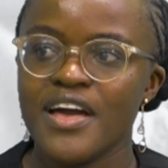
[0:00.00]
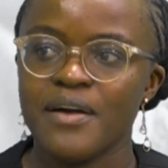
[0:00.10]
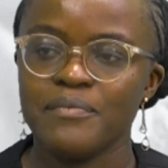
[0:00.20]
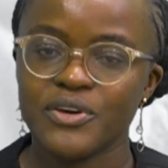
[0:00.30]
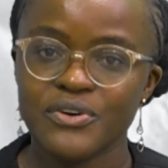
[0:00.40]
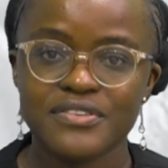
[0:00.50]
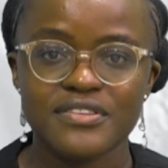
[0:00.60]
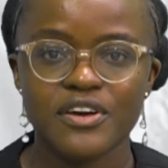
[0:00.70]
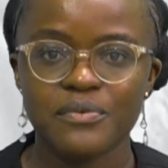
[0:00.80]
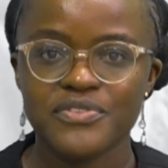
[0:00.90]
because it
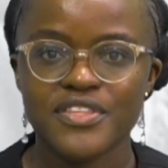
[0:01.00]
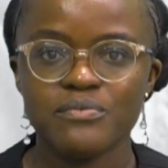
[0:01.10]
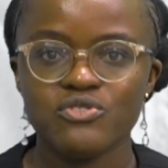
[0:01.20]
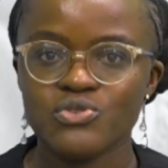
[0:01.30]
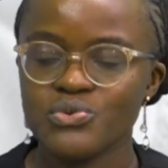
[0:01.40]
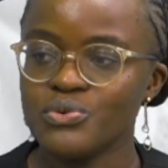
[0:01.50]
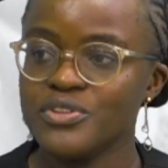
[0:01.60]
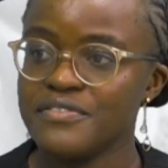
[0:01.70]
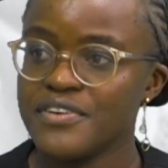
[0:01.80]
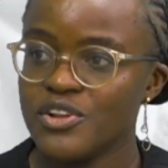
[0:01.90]
helps them to
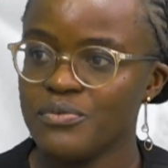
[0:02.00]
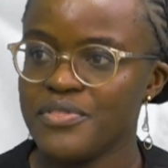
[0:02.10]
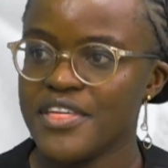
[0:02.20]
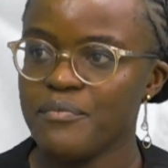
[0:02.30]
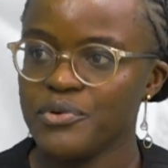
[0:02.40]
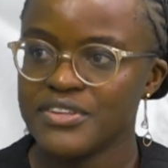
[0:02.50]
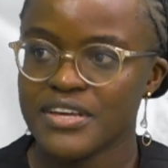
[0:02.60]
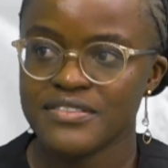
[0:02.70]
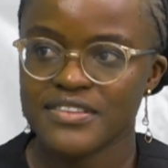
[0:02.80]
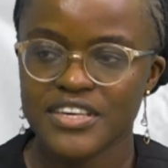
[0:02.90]
develop their
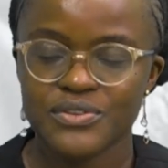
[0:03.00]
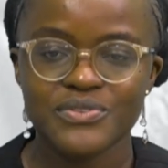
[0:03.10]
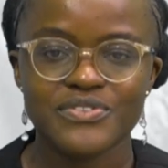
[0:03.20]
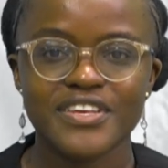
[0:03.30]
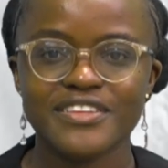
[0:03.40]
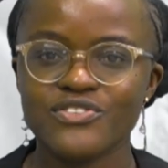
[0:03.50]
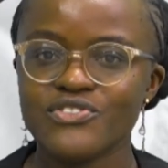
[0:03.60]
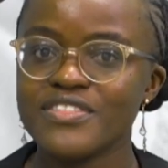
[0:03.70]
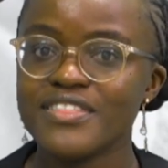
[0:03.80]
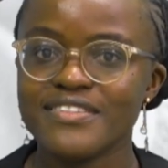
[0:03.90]
motor skills. It
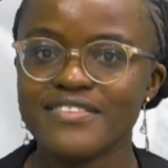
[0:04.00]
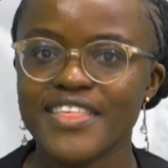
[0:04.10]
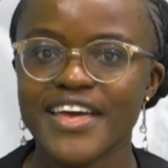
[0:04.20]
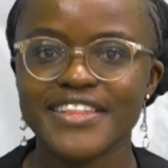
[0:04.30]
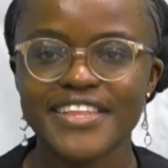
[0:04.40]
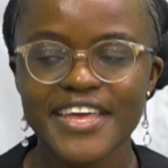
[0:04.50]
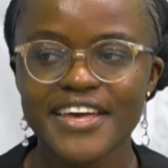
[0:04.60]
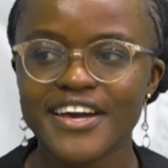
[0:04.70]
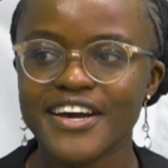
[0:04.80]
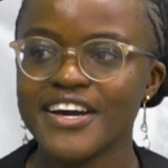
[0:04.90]
strengthens their
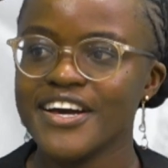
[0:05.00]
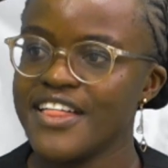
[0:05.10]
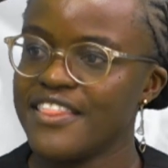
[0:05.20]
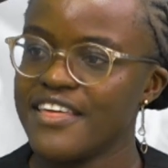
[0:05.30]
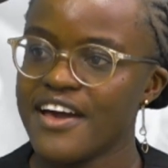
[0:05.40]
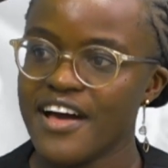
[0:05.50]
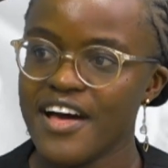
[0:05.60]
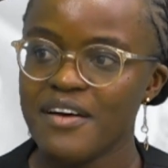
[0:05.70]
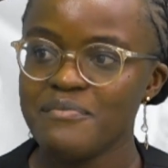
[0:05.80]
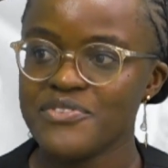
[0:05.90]
neck, their
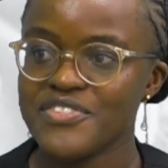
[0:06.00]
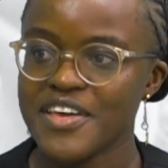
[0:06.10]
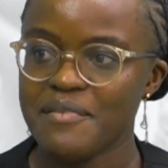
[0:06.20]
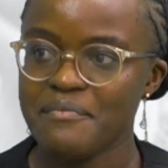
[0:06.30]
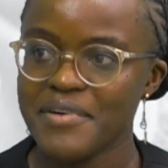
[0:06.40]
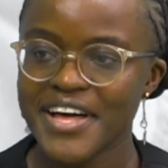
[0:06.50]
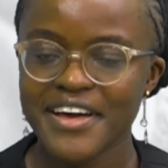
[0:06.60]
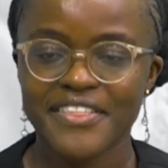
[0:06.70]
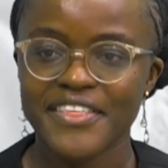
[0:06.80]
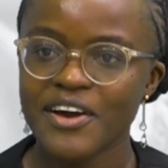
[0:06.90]
arms, their
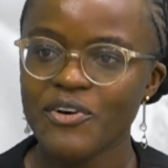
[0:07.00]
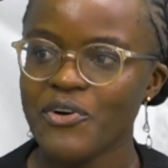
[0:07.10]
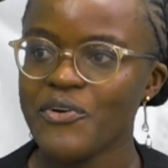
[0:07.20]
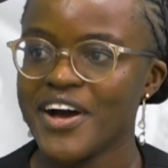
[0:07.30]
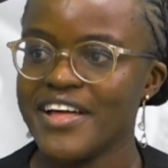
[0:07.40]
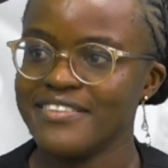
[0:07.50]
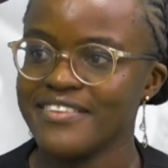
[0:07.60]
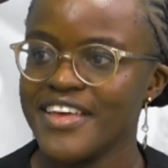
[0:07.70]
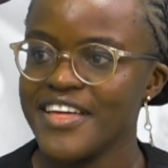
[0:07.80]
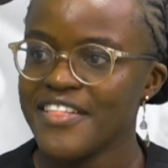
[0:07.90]
back, their core, and
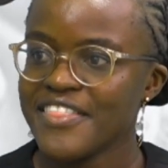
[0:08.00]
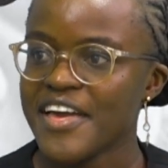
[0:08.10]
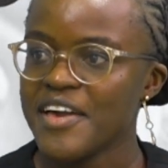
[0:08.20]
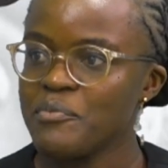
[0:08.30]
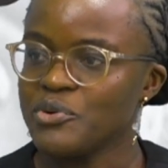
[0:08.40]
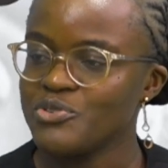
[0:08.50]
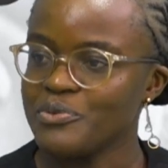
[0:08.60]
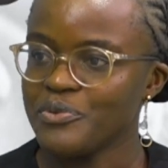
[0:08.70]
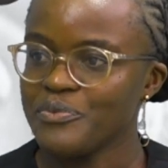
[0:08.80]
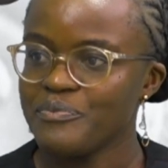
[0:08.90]
they're able
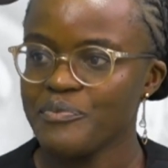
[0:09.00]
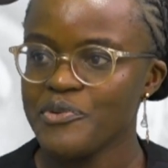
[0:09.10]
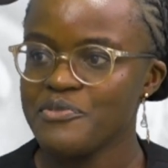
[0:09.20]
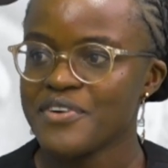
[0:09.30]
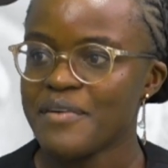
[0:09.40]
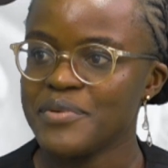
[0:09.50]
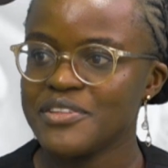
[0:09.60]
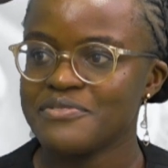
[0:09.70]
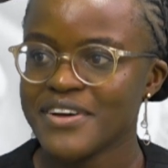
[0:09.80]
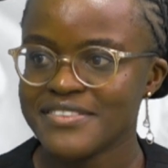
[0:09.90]
to move a
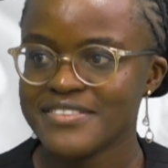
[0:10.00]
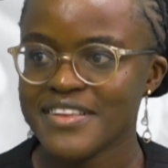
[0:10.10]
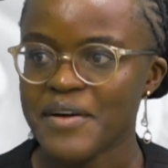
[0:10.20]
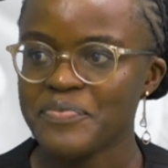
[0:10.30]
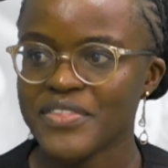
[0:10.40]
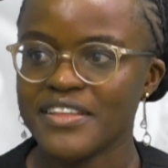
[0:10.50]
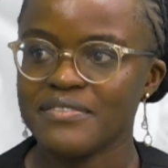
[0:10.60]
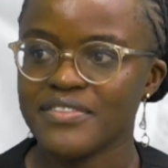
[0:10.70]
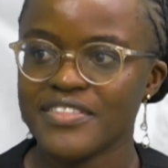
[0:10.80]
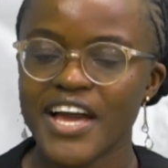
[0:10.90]
bit faster
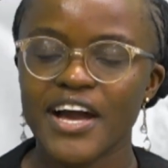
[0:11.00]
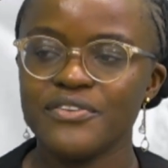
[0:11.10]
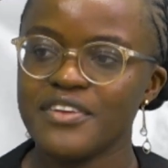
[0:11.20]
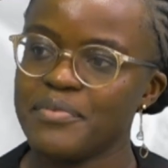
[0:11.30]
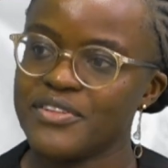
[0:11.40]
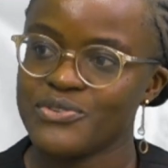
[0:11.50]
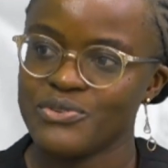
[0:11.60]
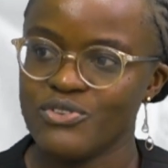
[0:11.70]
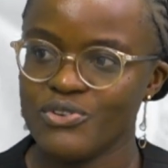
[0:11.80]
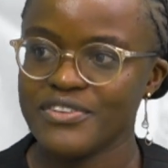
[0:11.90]
than their counterparts
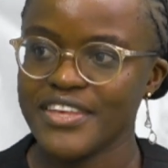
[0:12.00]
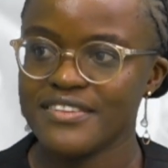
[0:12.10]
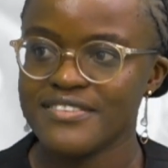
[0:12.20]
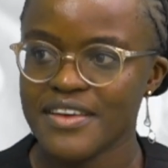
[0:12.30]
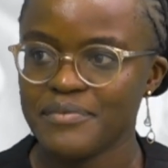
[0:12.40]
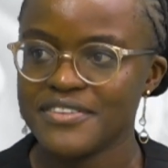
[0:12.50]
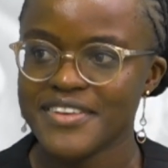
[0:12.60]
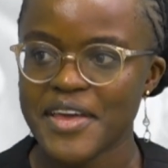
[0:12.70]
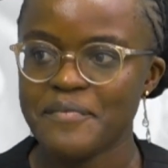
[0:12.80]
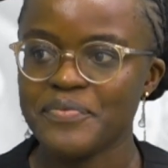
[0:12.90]
who do not get tummy time.